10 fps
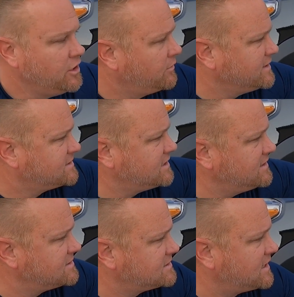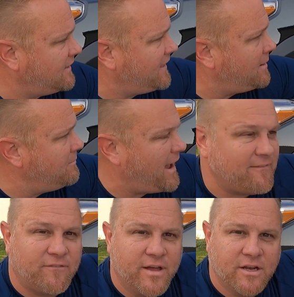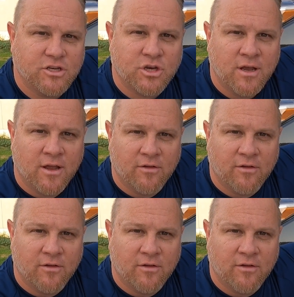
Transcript: You can see this has got that matte finish